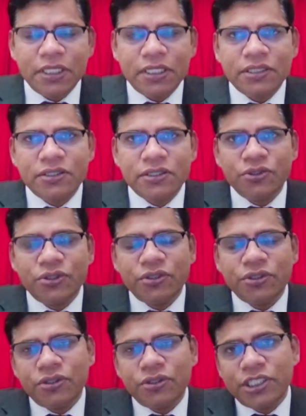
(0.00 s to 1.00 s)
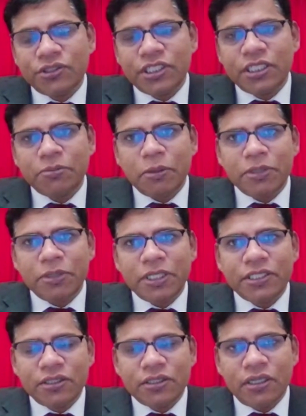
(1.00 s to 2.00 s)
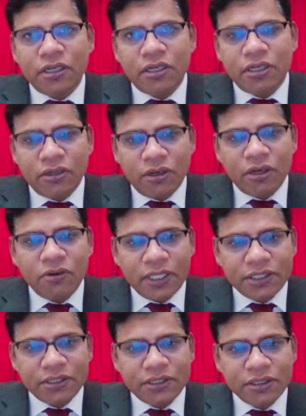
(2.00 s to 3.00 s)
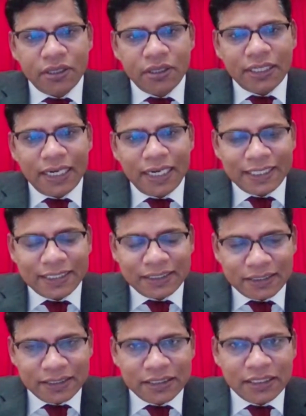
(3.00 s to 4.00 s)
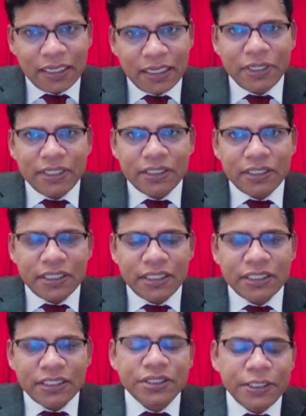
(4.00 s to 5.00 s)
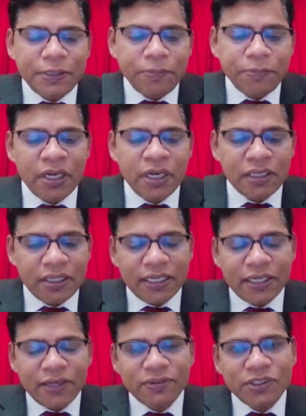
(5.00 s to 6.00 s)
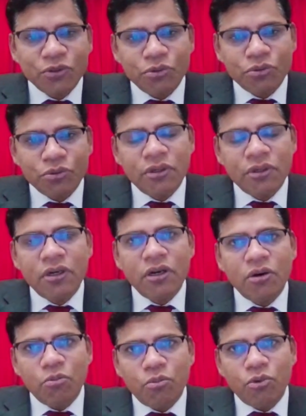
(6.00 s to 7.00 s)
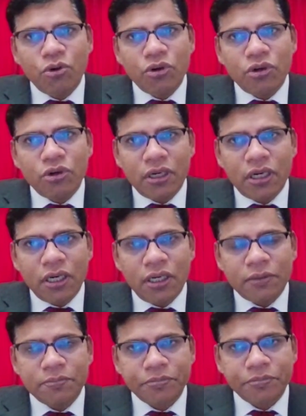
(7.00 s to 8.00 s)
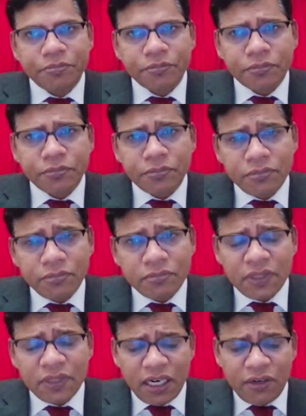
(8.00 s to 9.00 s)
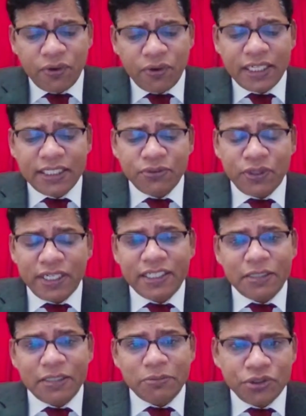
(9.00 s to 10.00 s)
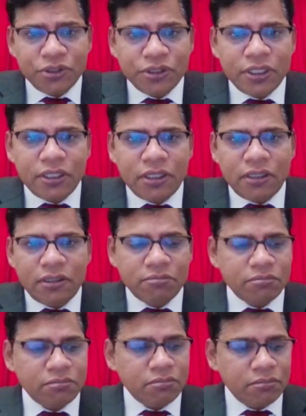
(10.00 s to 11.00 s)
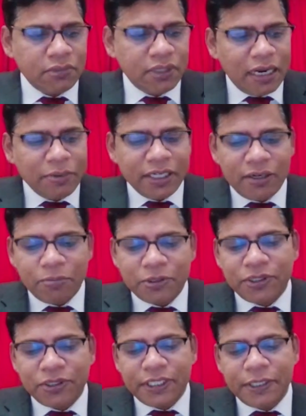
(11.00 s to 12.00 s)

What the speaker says: you need to keep update always on the latest trends happening in the industry. That gives you more advantage when it comes to grabbing an opportunity.